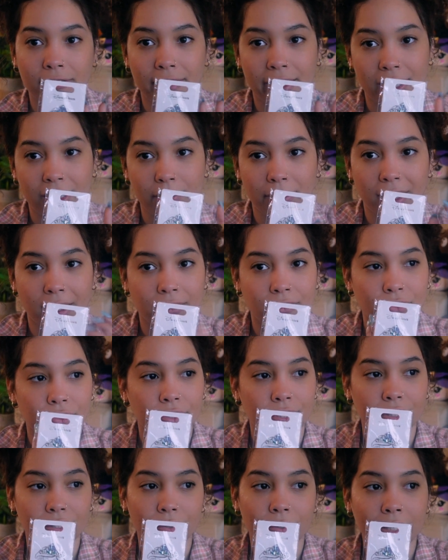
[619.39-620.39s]
fanny pack for
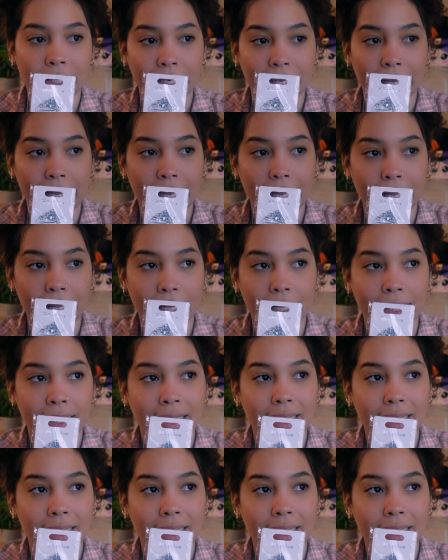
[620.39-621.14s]
this one yet